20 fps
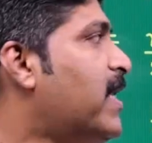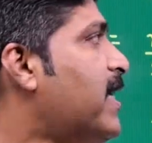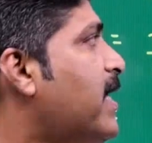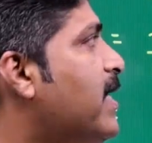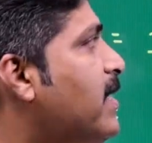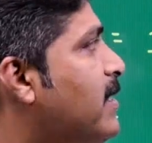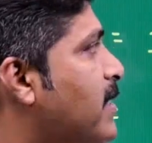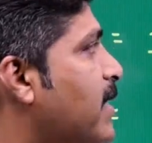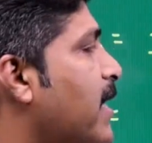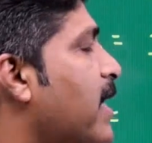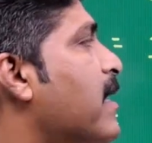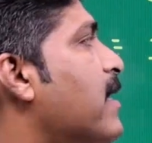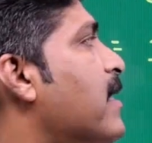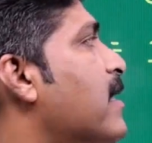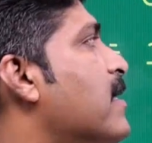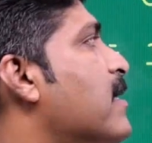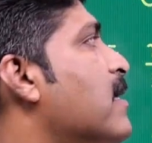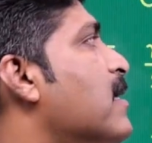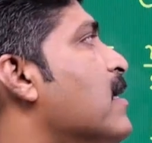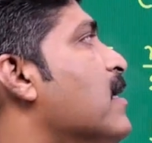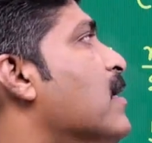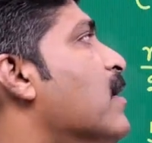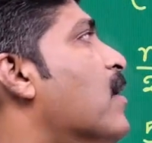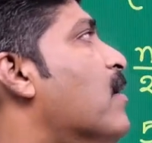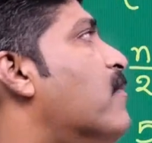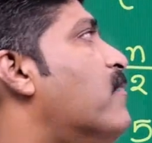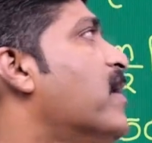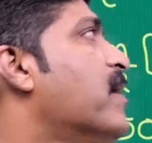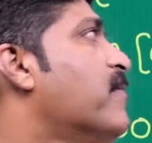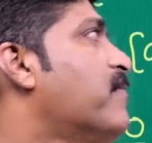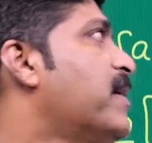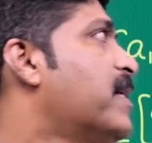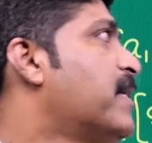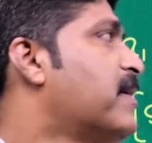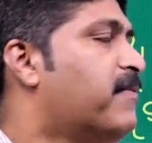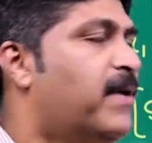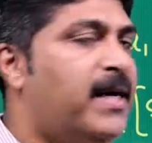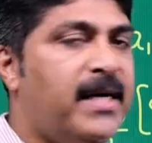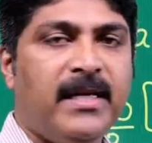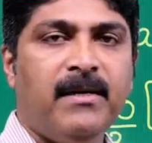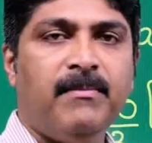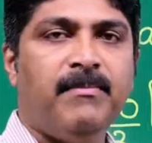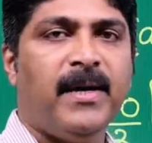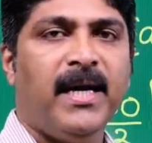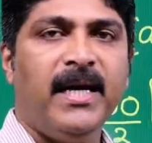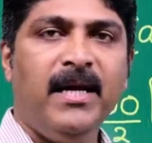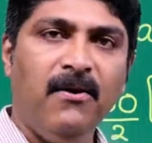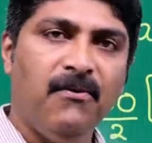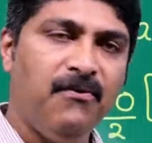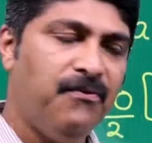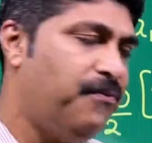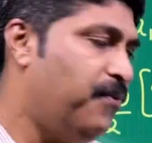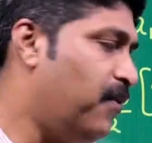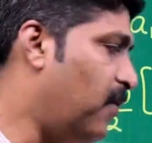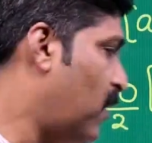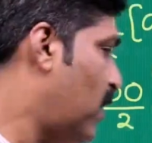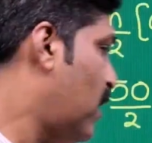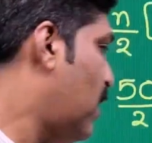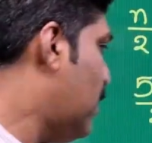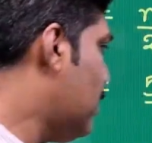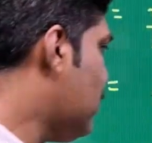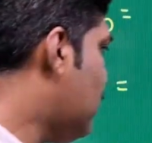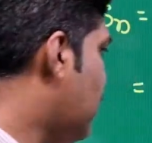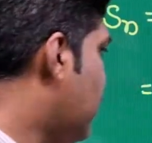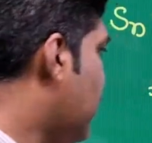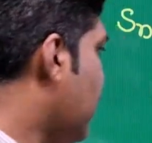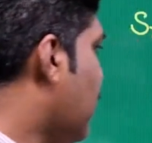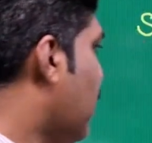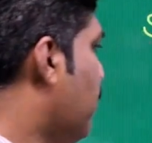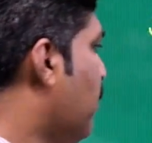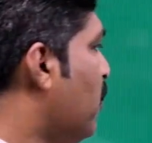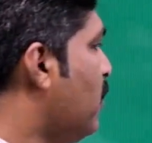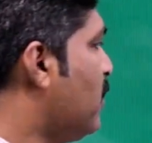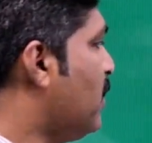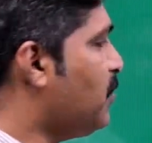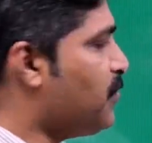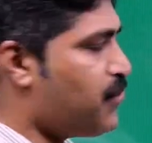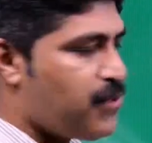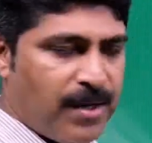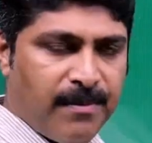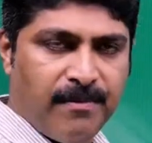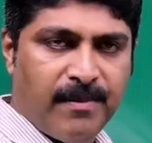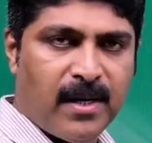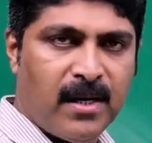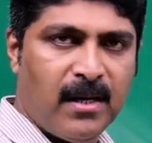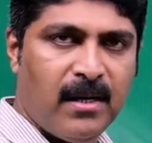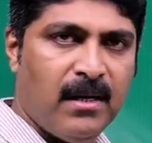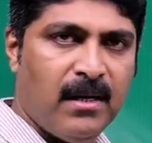easier when we divide it by 4. Think about this number.